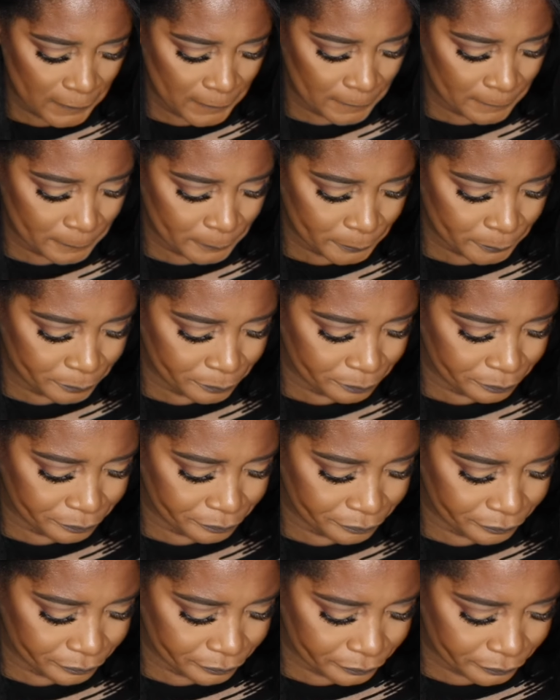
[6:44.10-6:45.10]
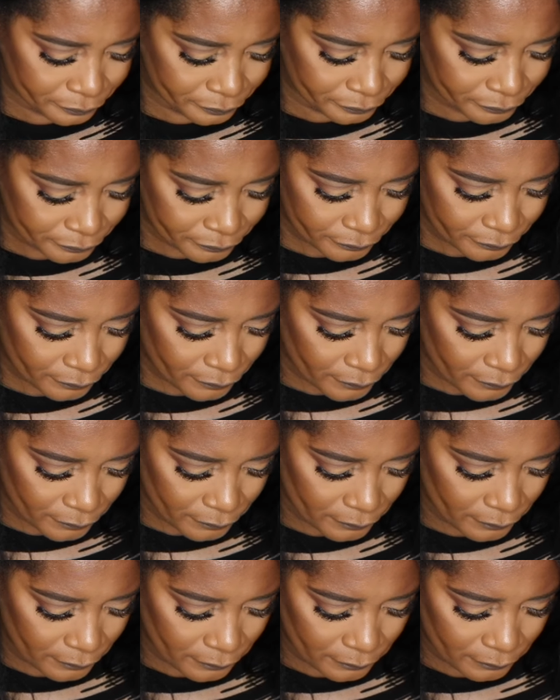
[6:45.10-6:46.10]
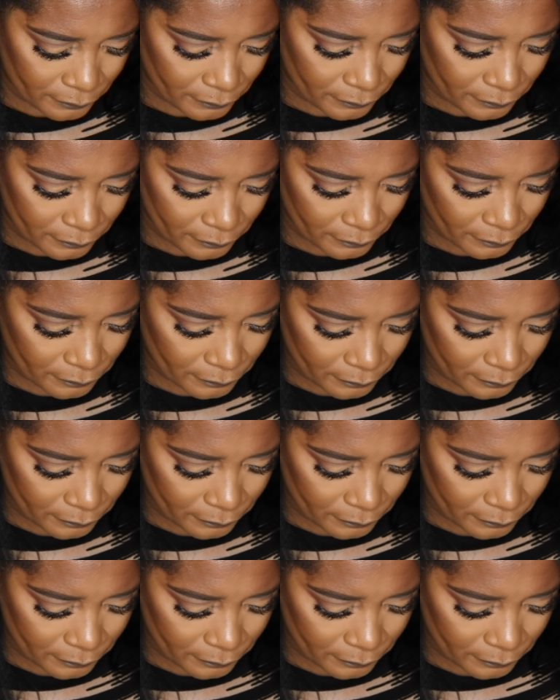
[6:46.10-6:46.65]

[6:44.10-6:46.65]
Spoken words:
Nobody speaks.